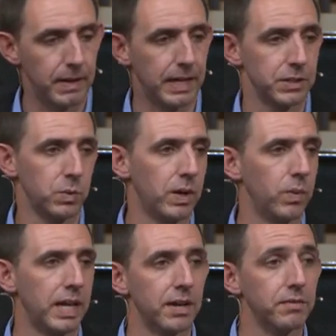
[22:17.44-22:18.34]
And guess
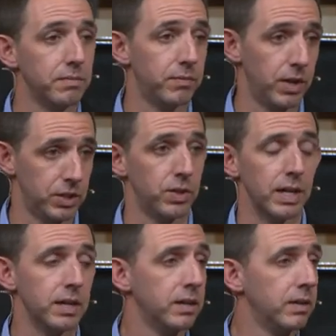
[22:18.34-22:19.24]
what? We get
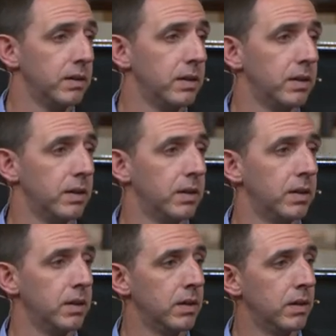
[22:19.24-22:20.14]
frustrated.
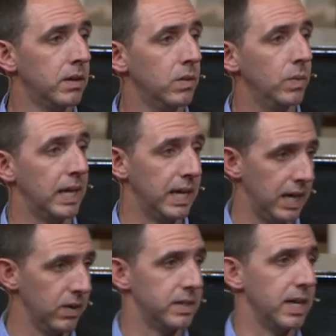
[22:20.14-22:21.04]
We
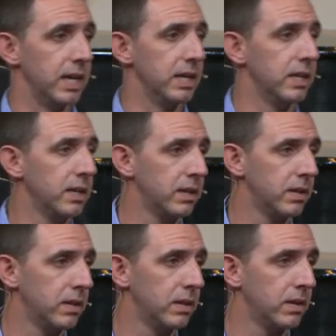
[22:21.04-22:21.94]
get irritated.
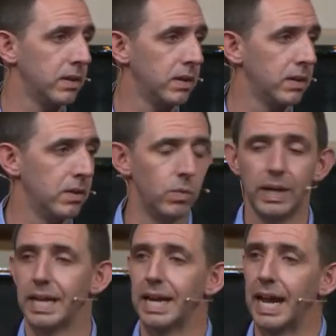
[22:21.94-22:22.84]

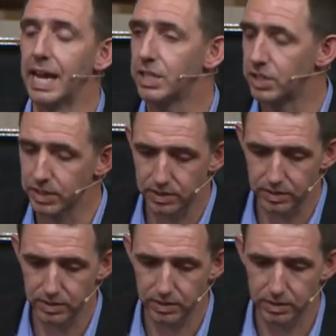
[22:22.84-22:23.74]
We get
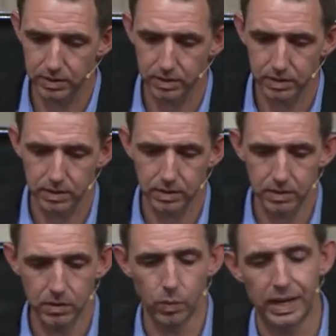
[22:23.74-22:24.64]
anxious.
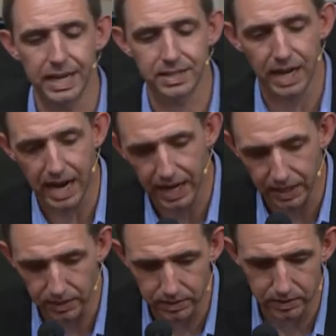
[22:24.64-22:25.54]
We get
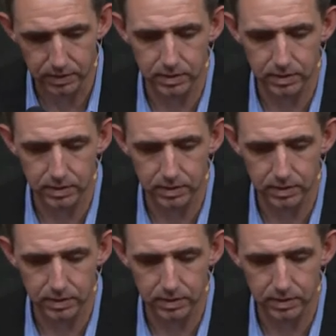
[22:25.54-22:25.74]
tired.